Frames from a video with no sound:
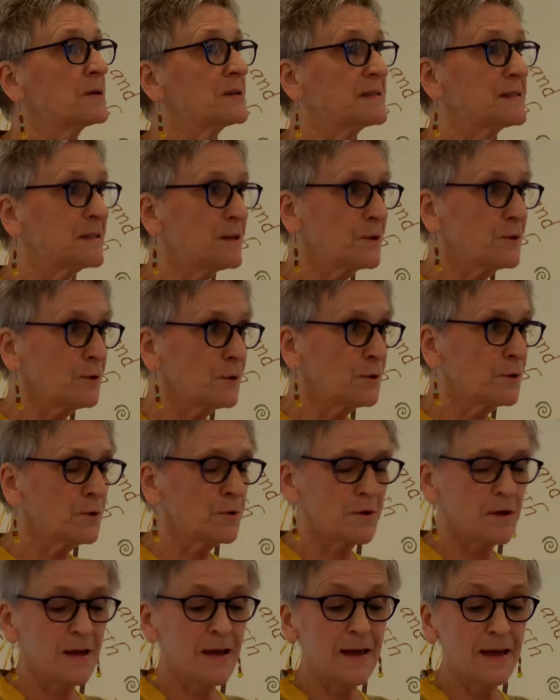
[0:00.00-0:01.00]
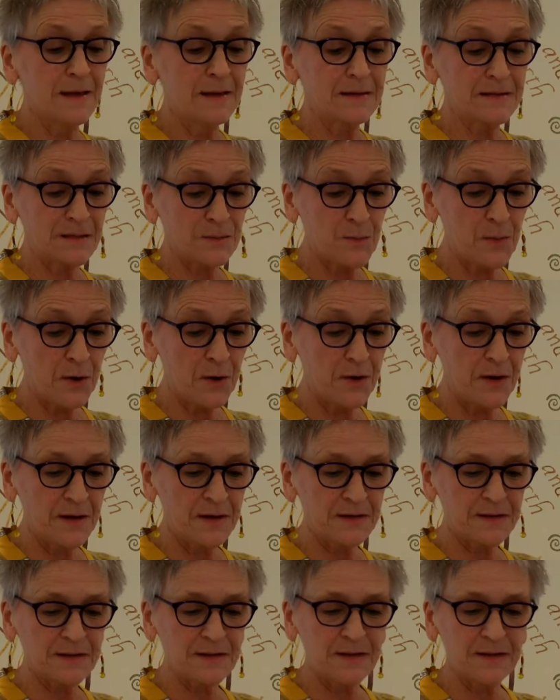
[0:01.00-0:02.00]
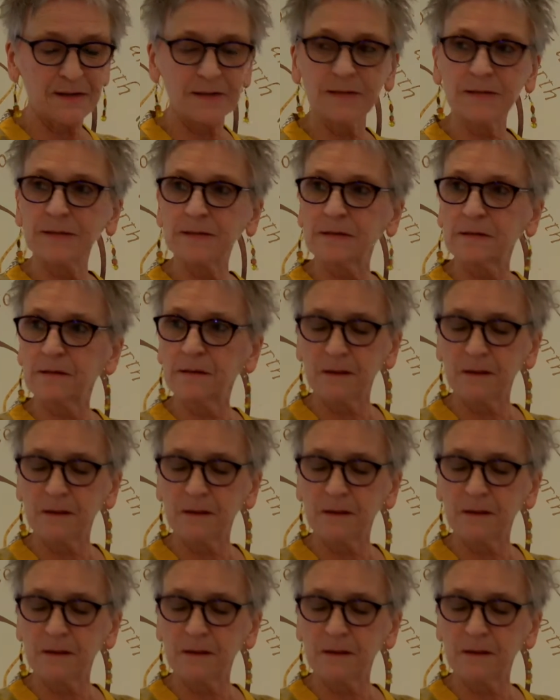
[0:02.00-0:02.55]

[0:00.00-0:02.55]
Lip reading: singular experiences.